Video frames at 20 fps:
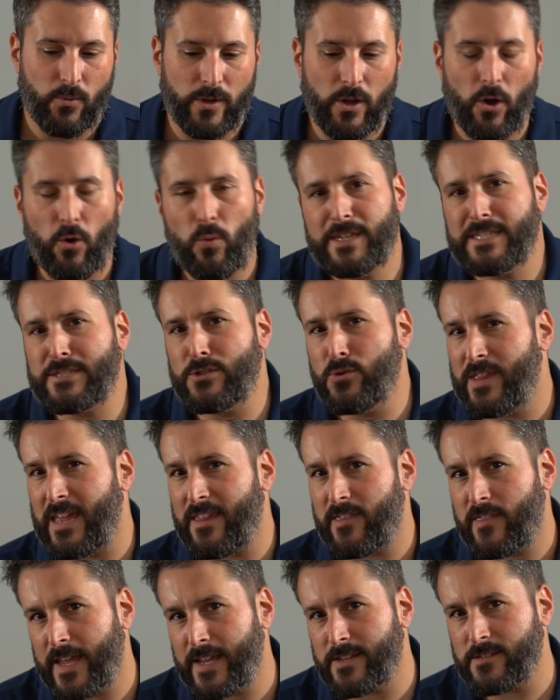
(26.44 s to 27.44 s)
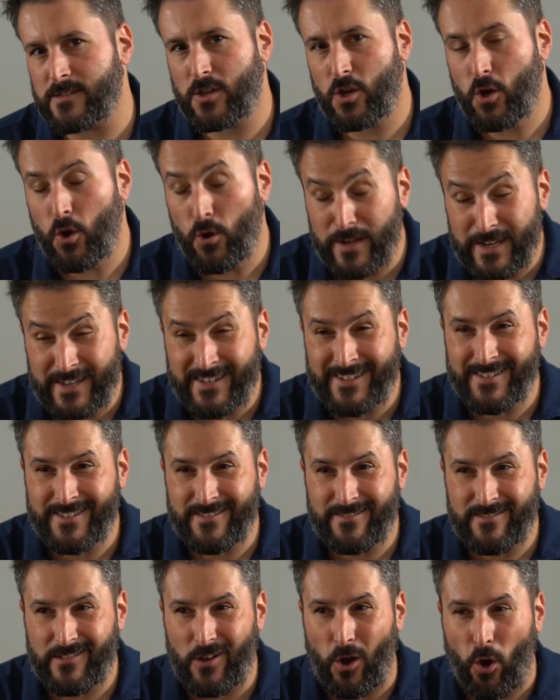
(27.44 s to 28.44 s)
we always knew that things couldn't
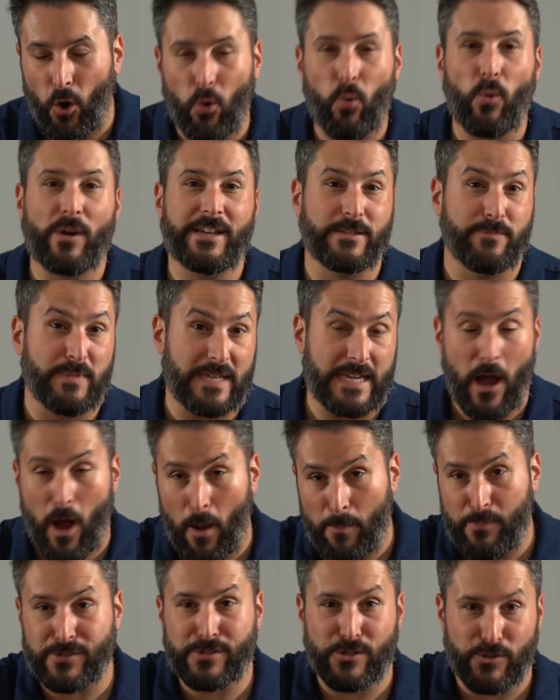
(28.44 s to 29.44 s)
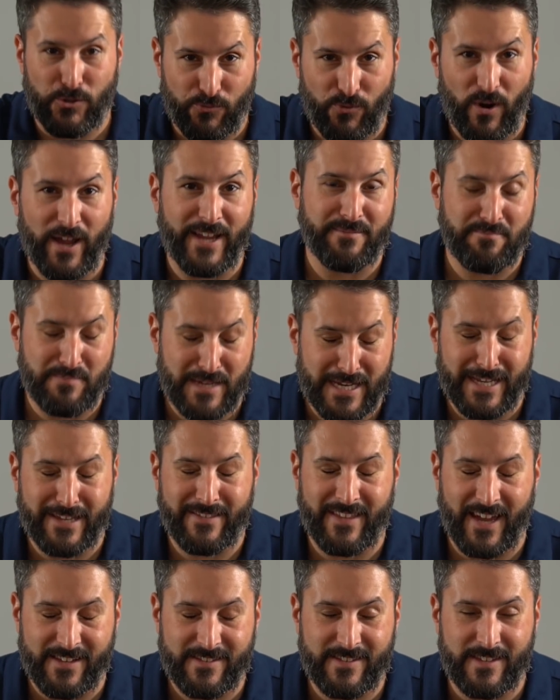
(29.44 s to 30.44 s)
always be up and to the right,
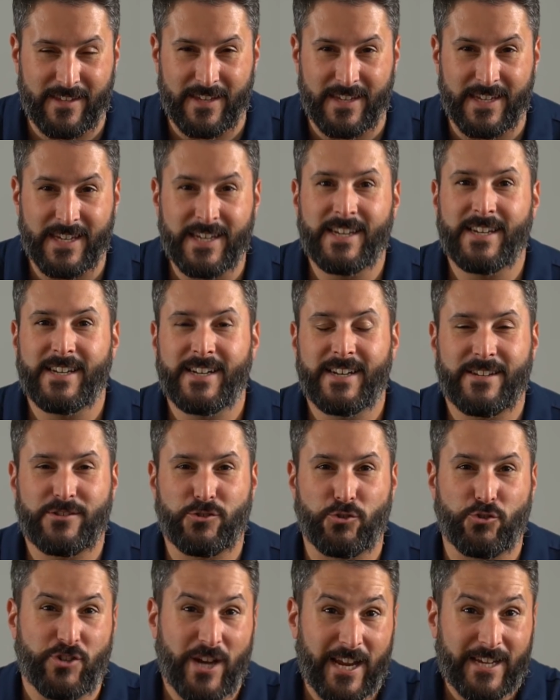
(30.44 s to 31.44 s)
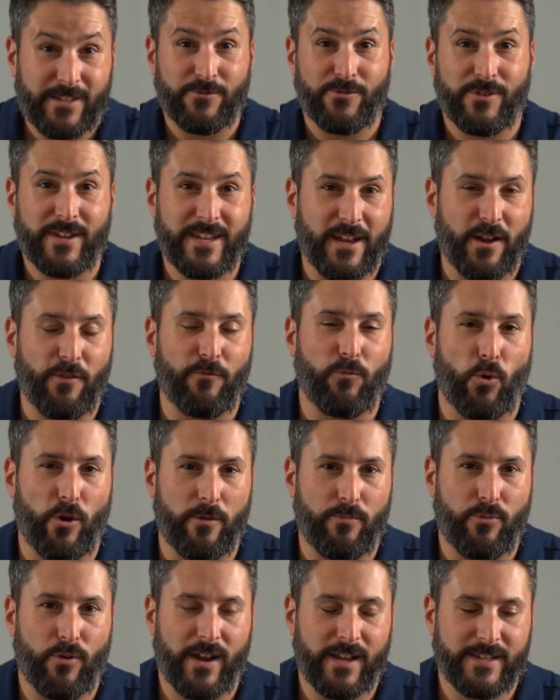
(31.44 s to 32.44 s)
meaning that the trajectory of
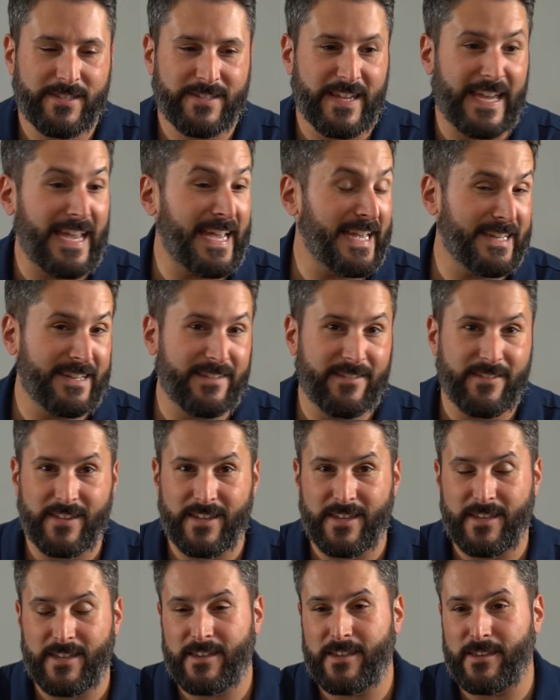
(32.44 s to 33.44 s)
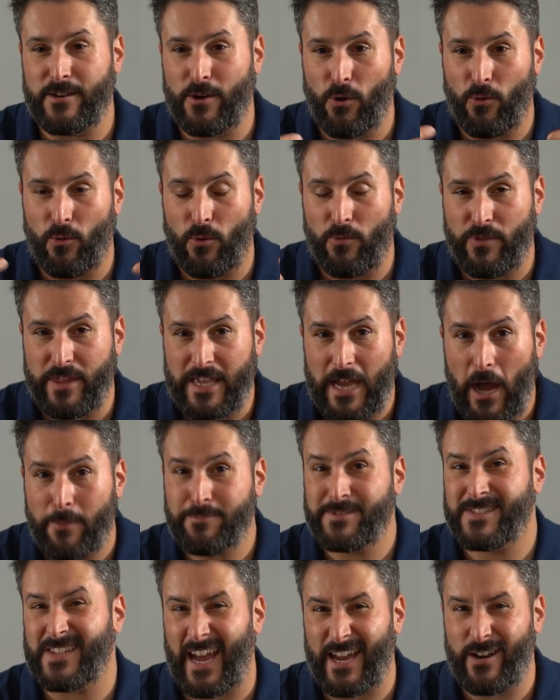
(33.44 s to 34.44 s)
WordPress and the
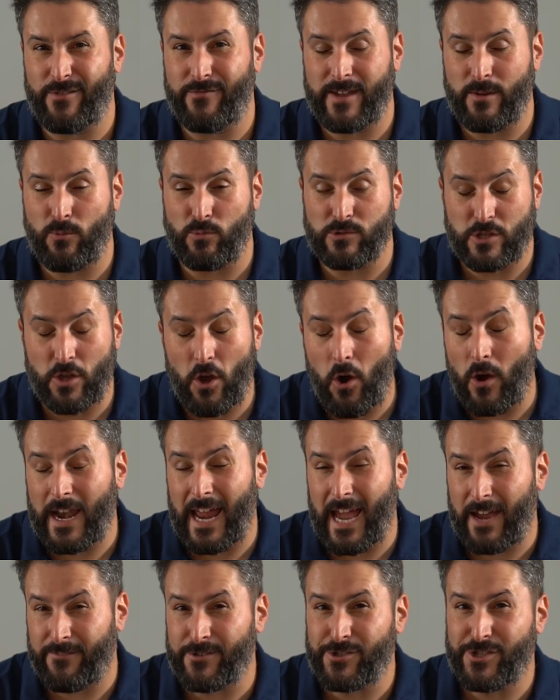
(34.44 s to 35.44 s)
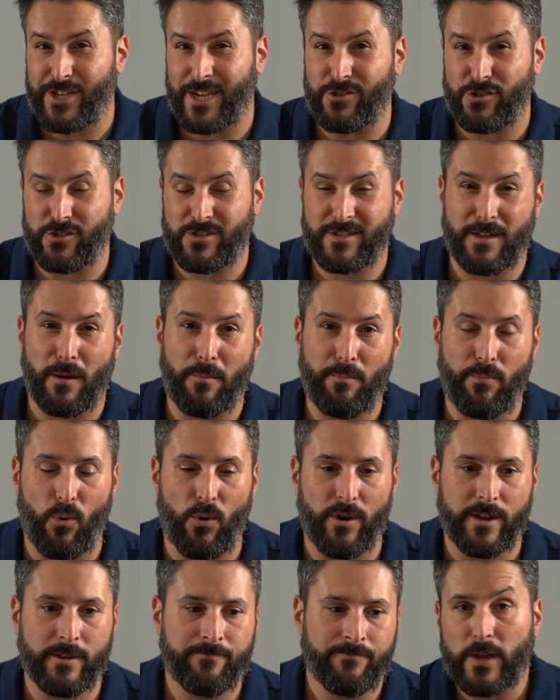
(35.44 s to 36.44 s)
upside of it was going to have to change at some
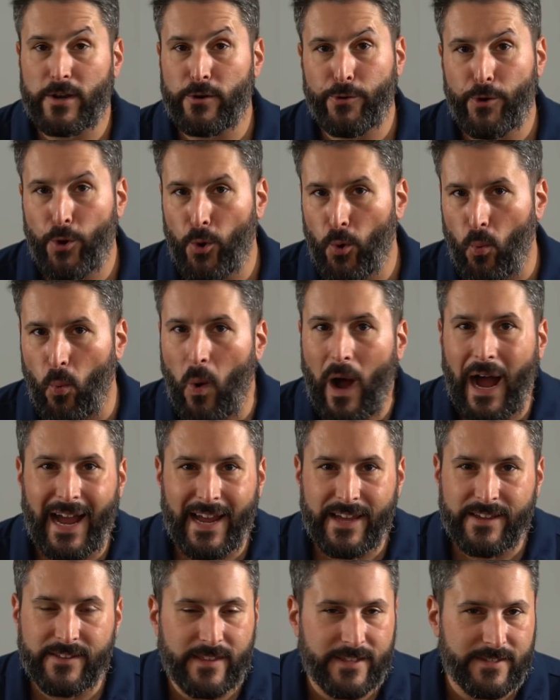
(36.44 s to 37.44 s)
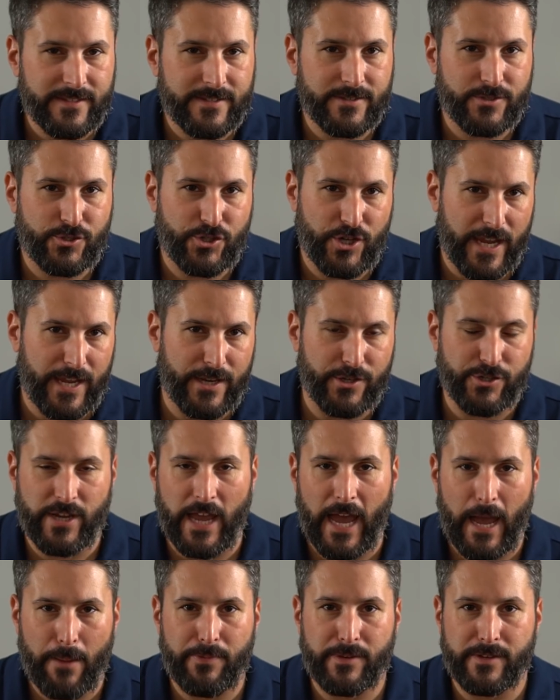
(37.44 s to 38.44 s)
point. So I don't know why this change
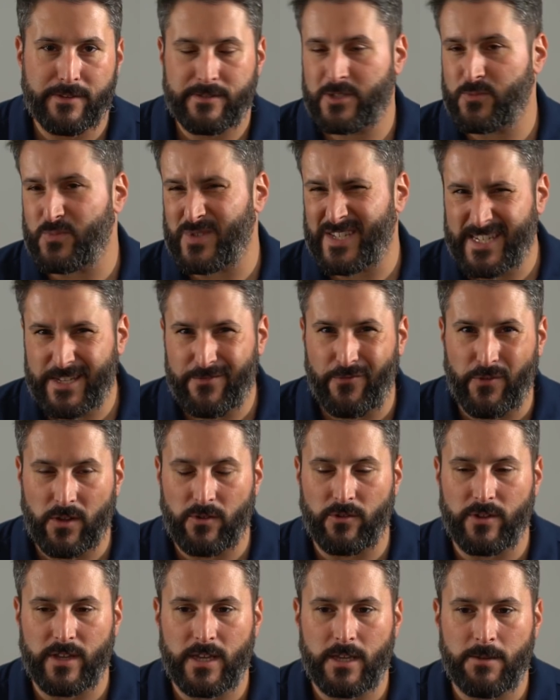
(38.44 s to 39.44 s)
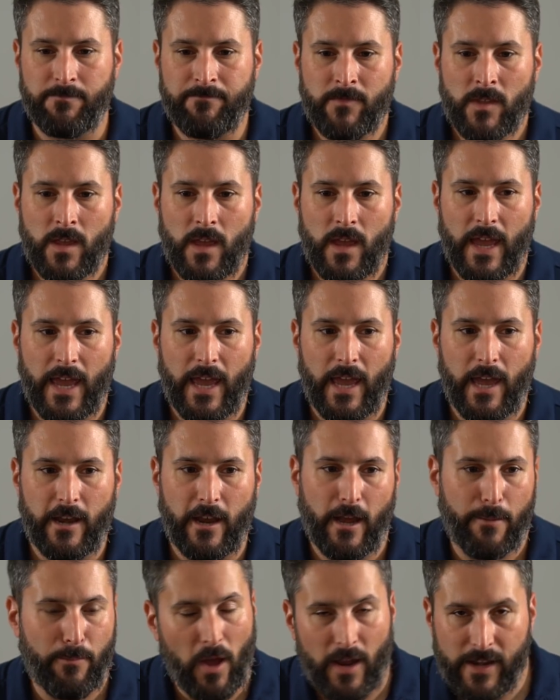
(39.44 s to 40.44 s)
happened specifically,
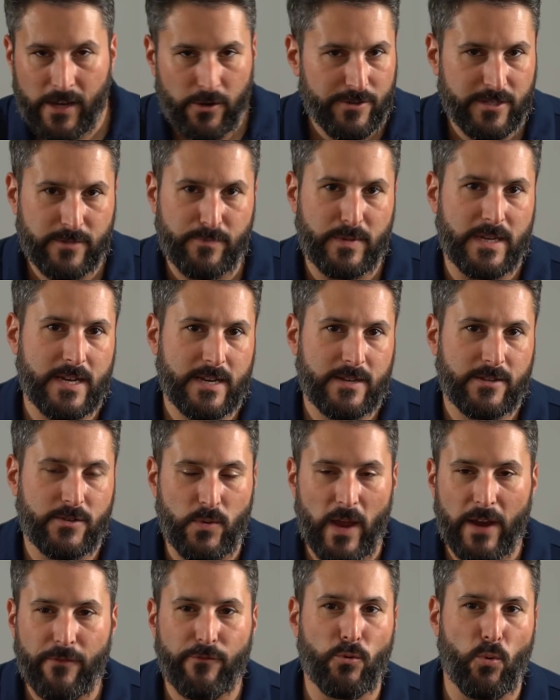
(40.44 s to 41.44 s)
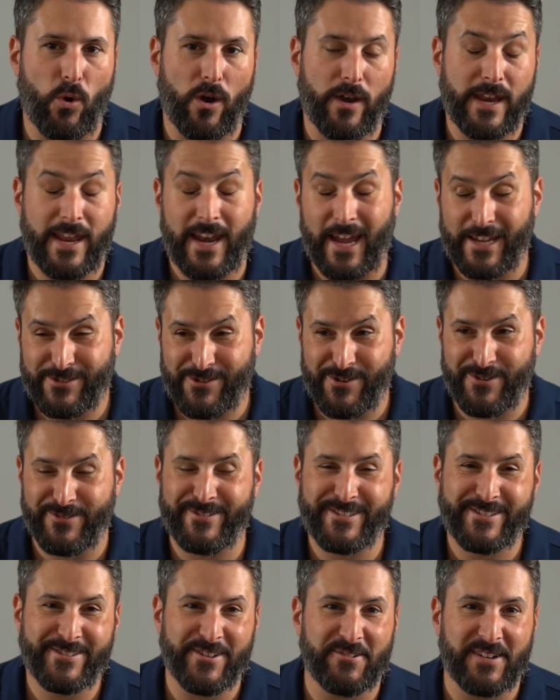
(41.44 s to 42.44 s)
and I'm not here to speak to everyone, and I
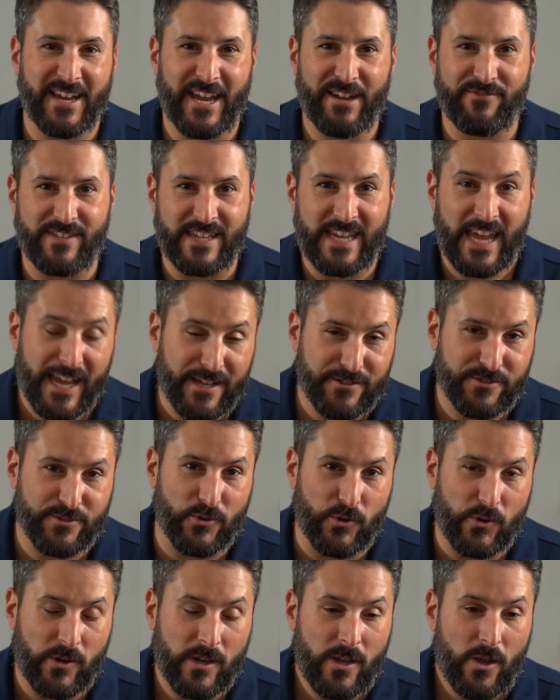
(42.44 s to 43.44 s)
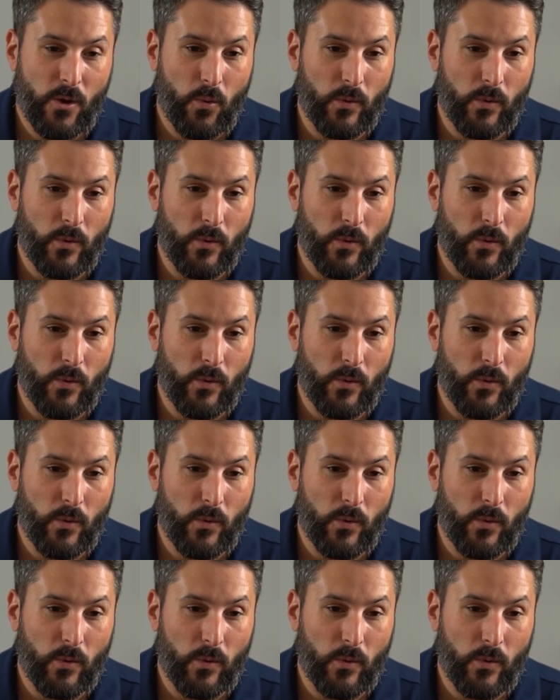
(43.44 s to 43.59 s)
certainly don't have the answer.